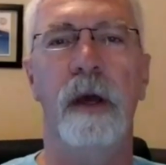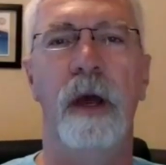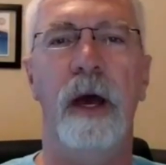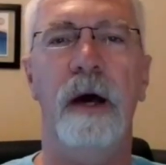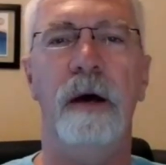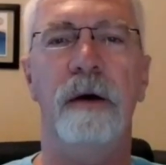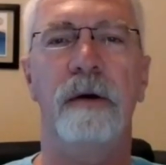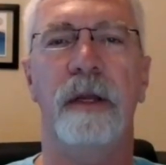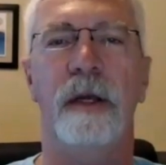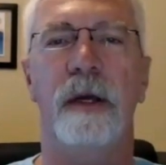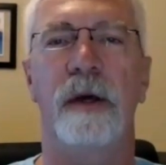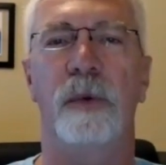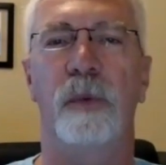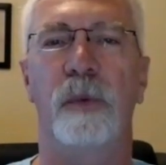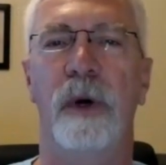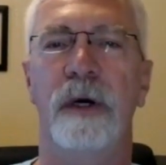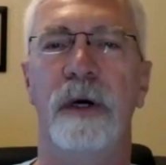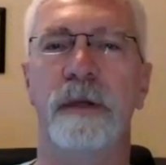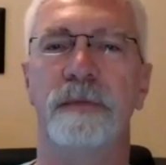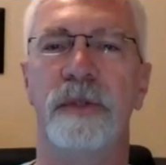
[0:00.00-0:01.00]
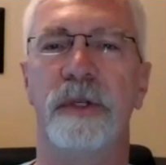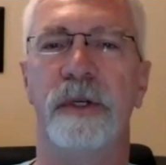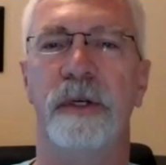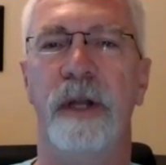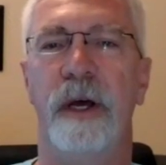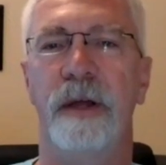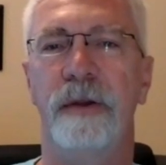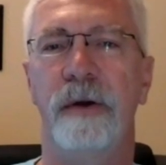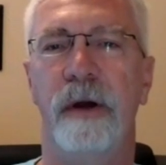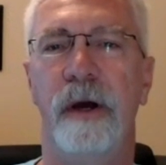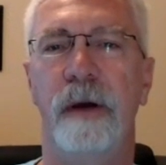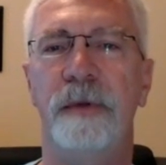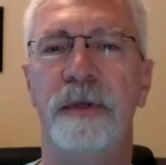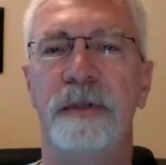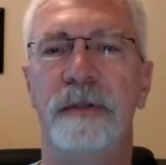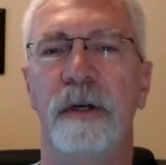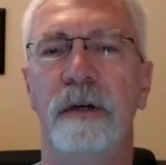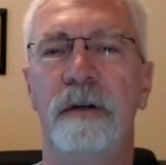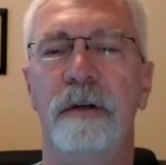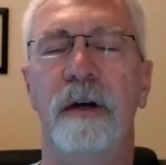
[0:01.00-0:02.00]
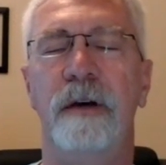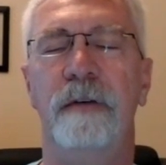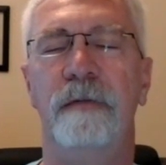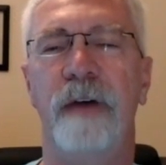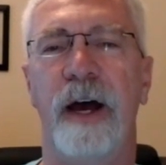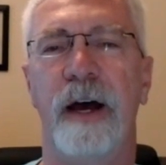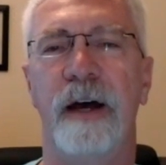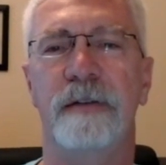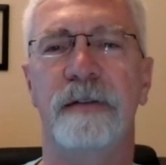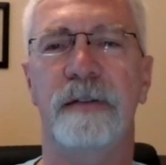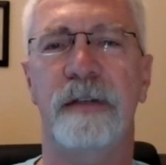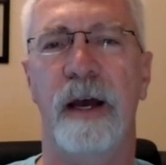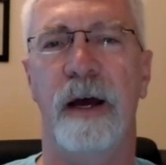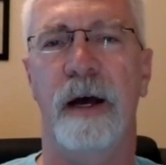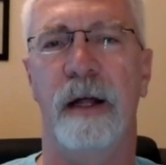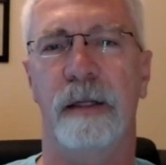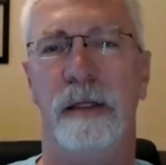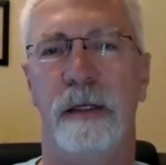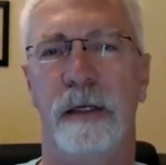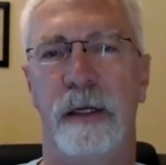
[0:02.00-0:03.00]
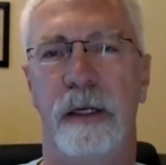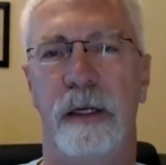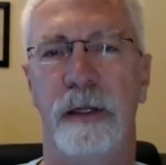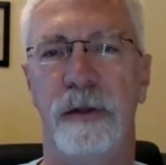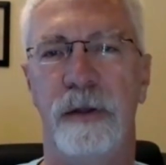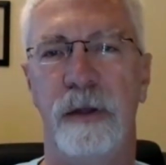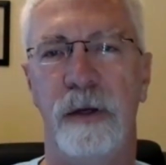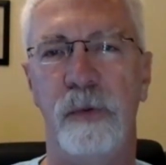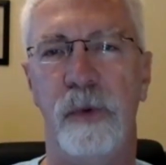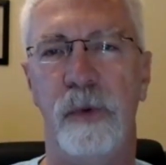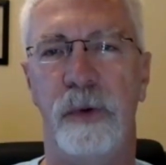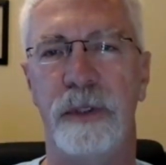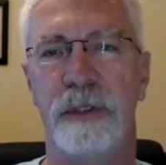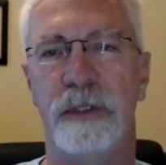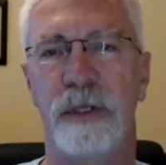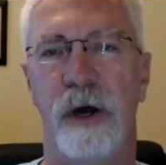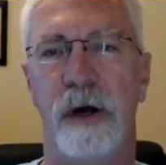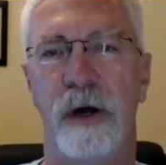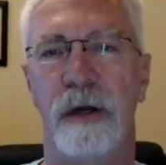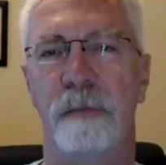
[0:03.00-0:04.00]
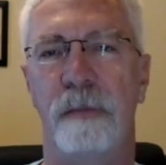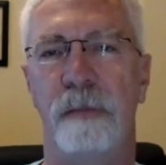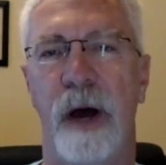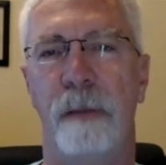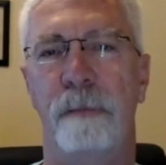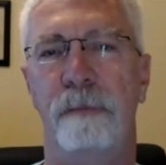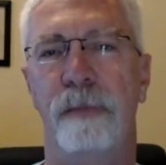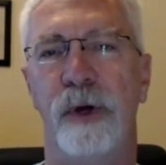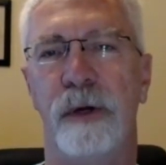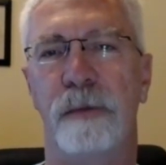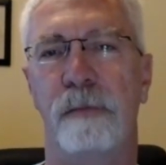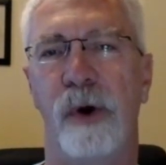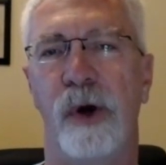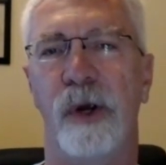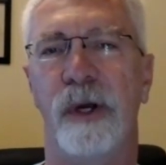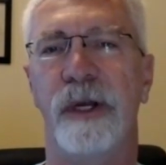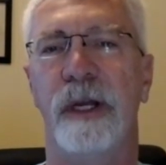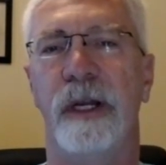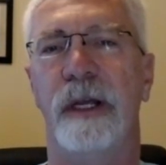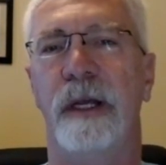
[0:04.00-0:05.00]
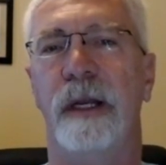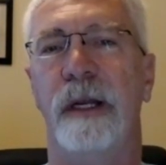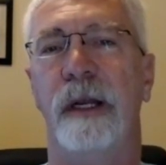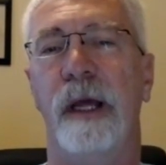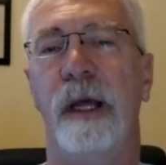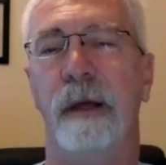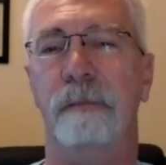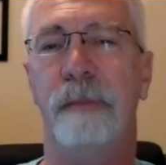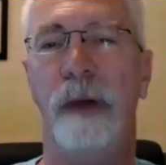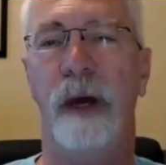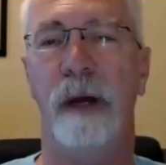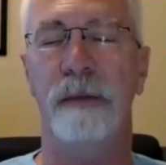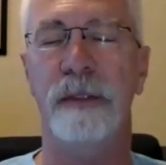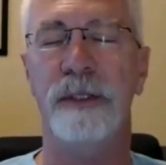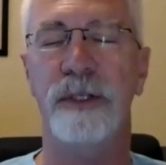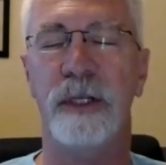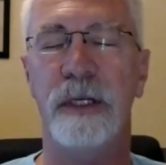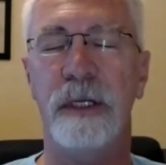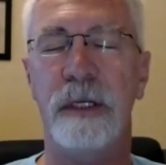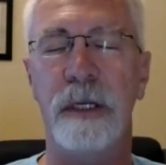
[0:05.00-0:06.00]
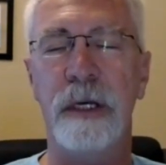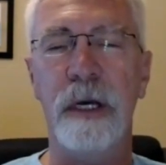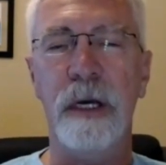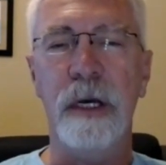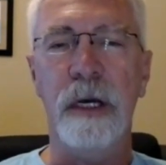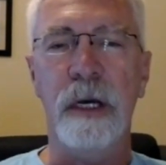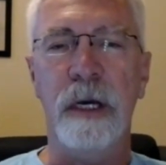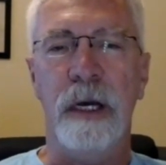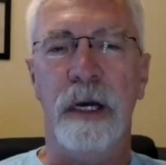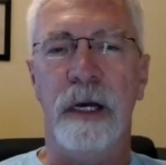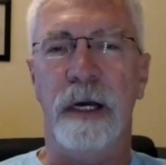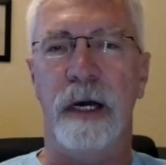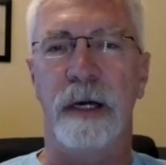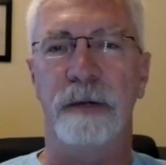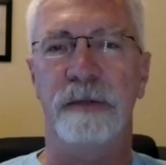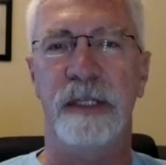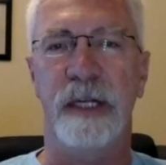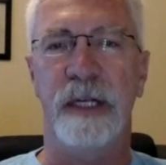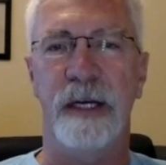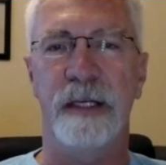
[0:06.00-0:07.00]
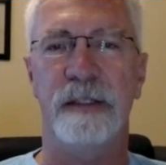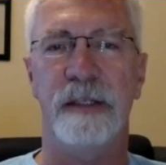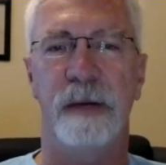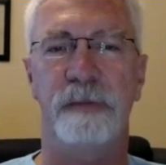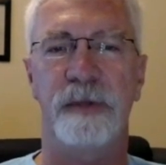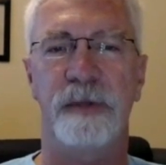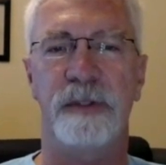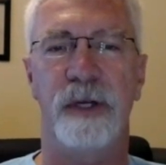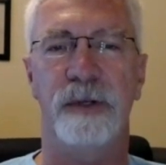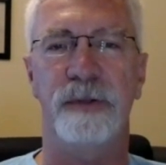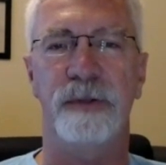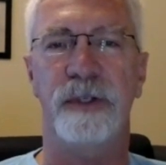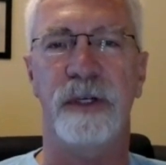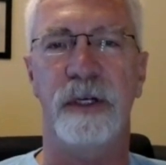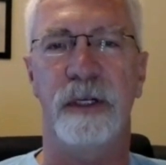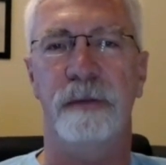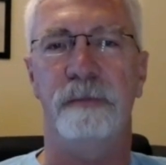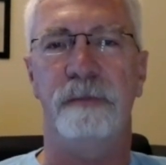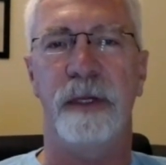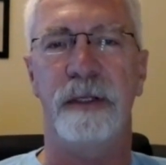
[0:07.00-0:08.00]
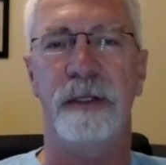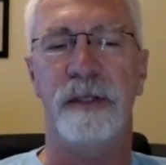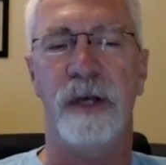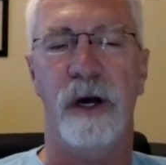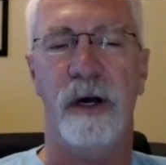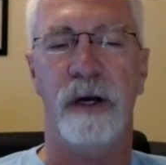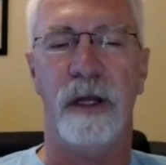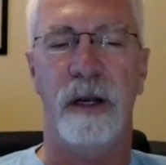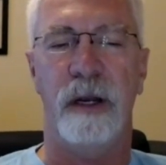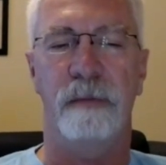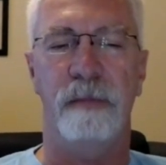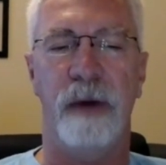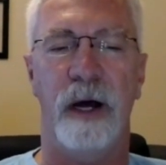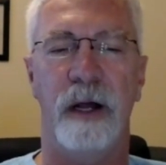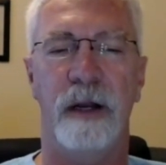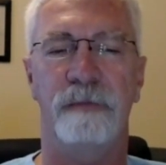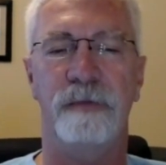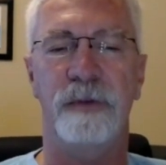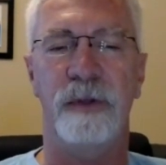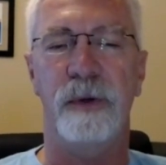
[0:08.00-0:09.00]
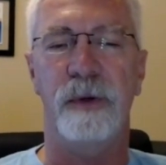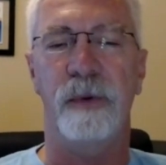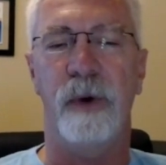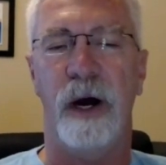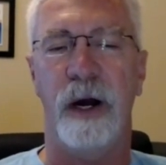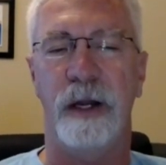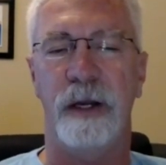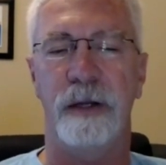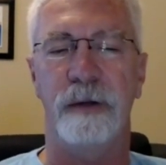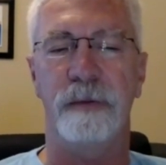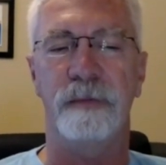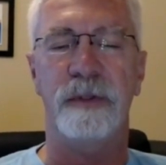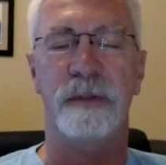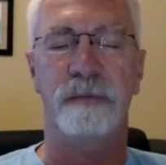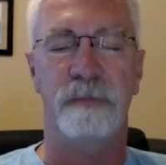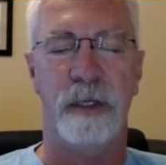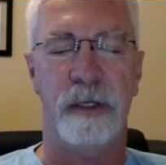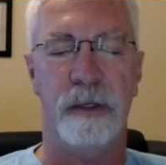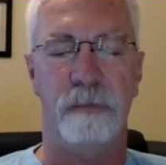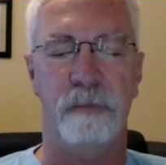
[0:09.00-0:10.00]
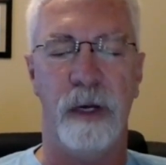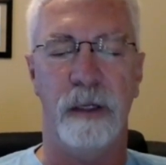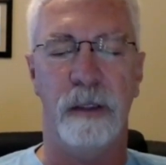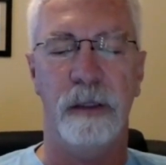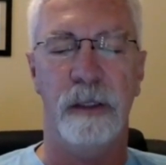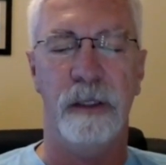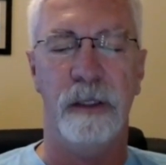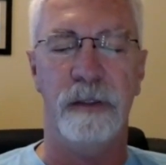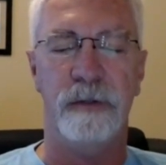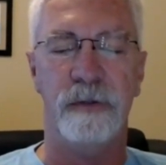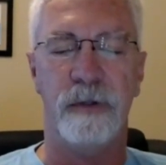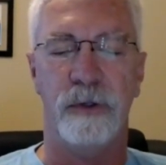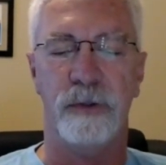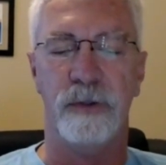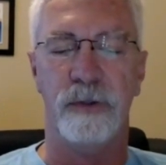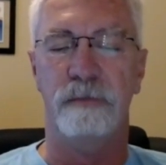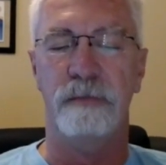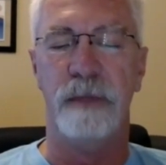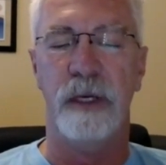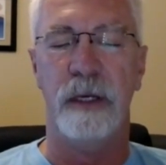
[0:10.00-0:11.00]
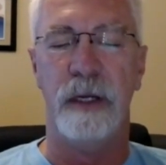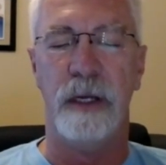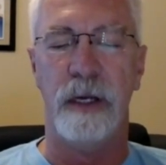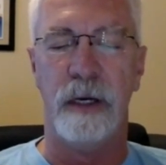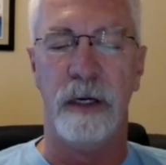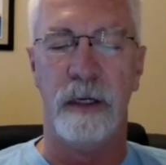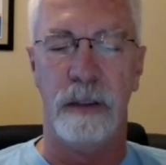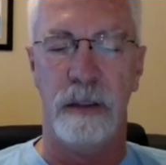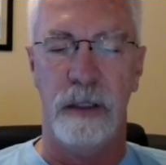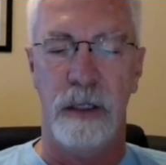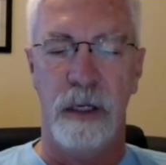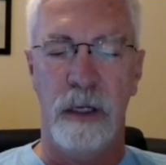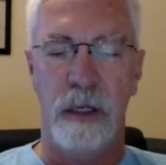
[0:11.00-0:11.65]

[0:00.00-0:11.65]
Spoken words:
Howdy, and welcome to another episode of Ask Alan Anything, where we talk about book marketing and publishing. Today's episode is going to be talking about a few items: email lists, social media,